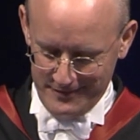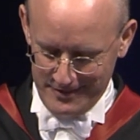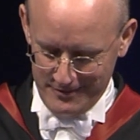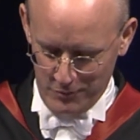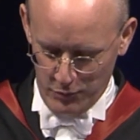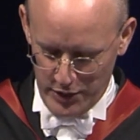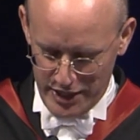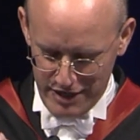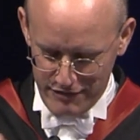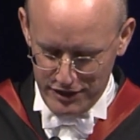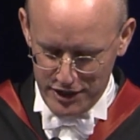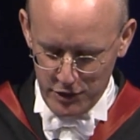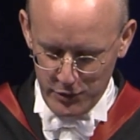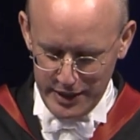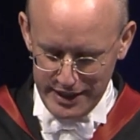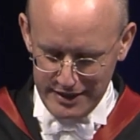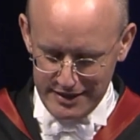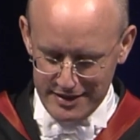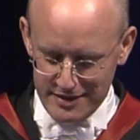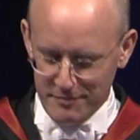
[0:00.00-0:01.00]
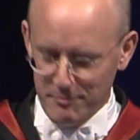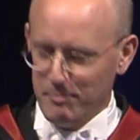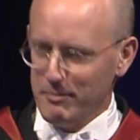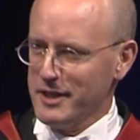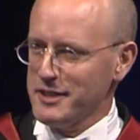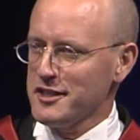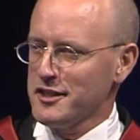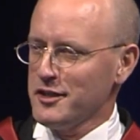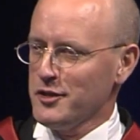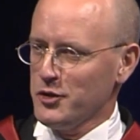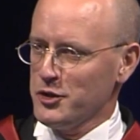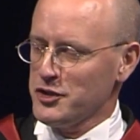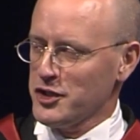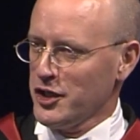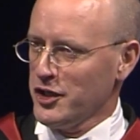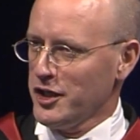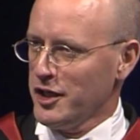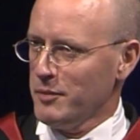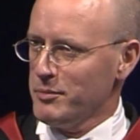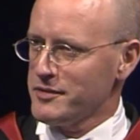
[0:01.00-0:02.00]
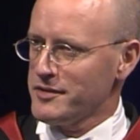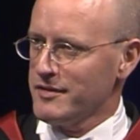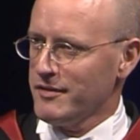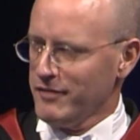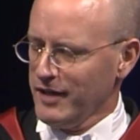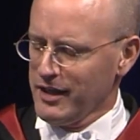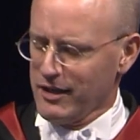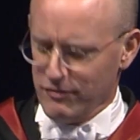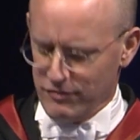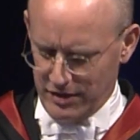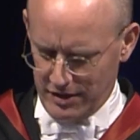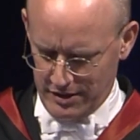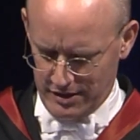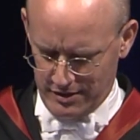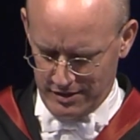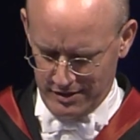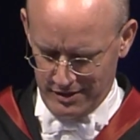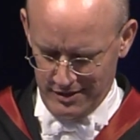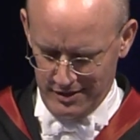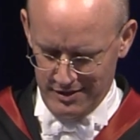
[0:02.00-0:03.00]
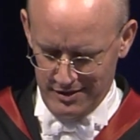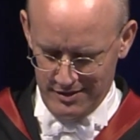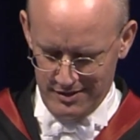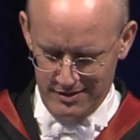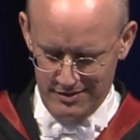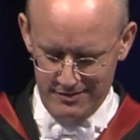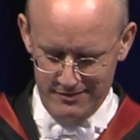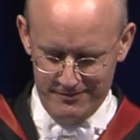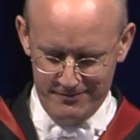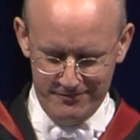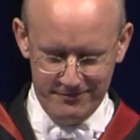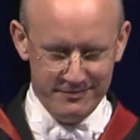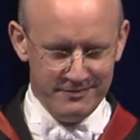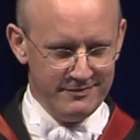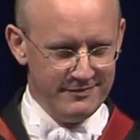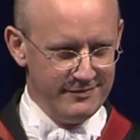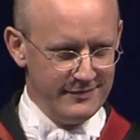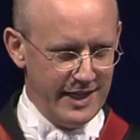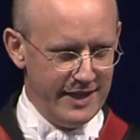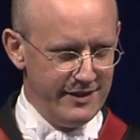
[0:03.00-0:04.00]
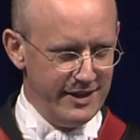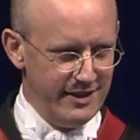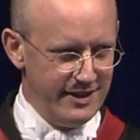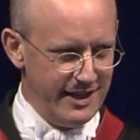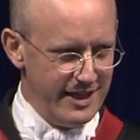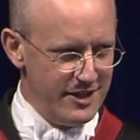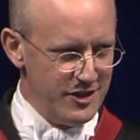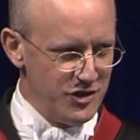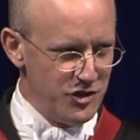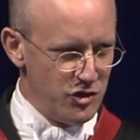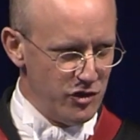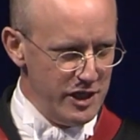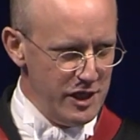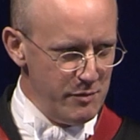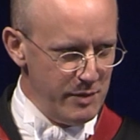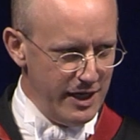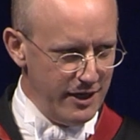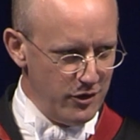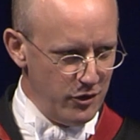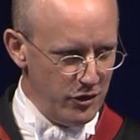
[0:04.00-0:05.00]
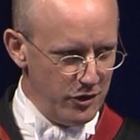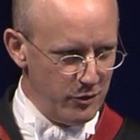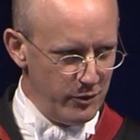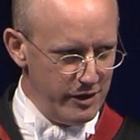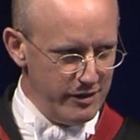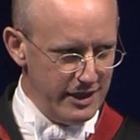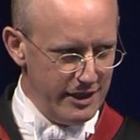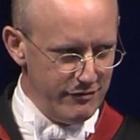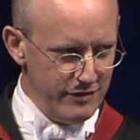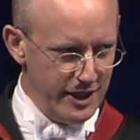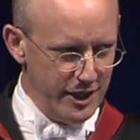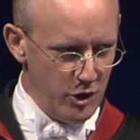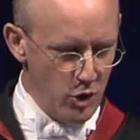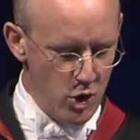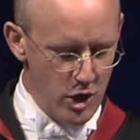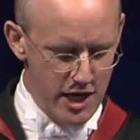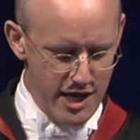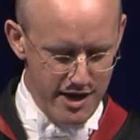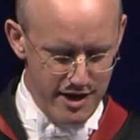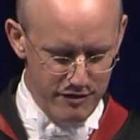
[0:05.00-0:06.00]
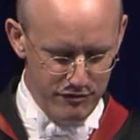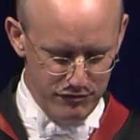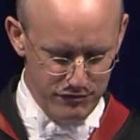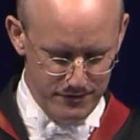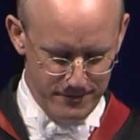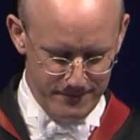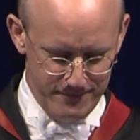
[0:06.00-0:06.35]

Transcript: Whenever you eat mutton or turnips, think of this, and then get straight back on with living your life.